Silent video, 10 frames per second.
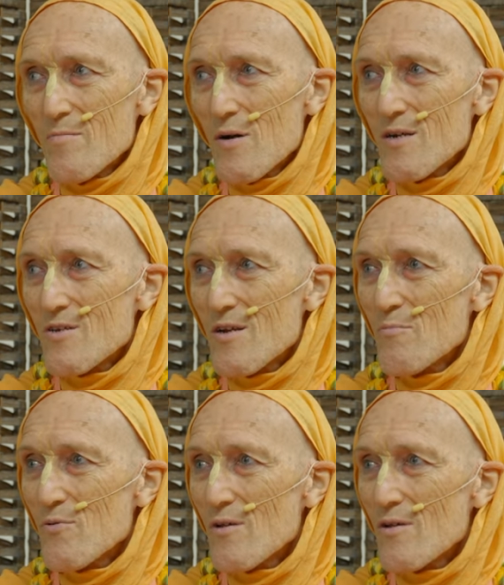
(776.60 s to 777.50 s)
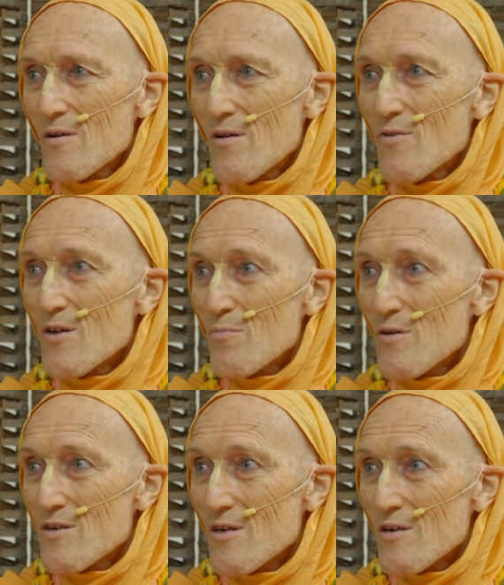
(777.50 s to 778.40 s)
by simple
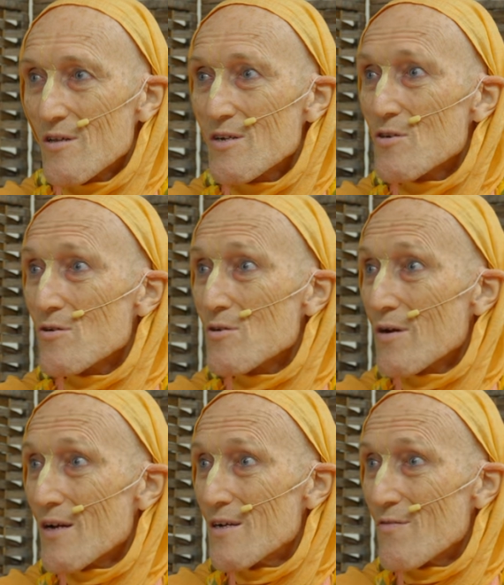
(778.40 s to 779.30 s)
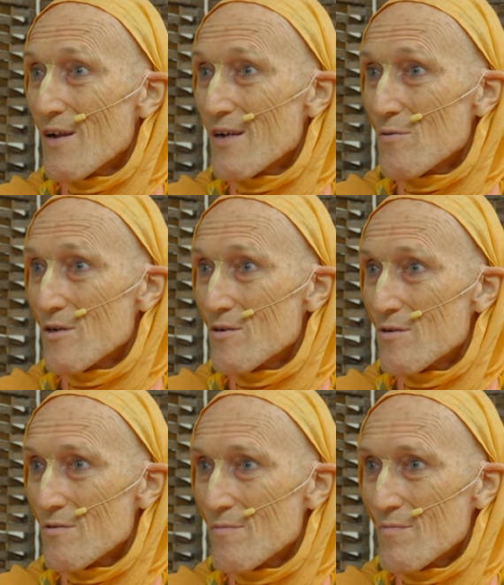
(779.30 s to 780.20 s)
arithmetic. That's also a kind of language.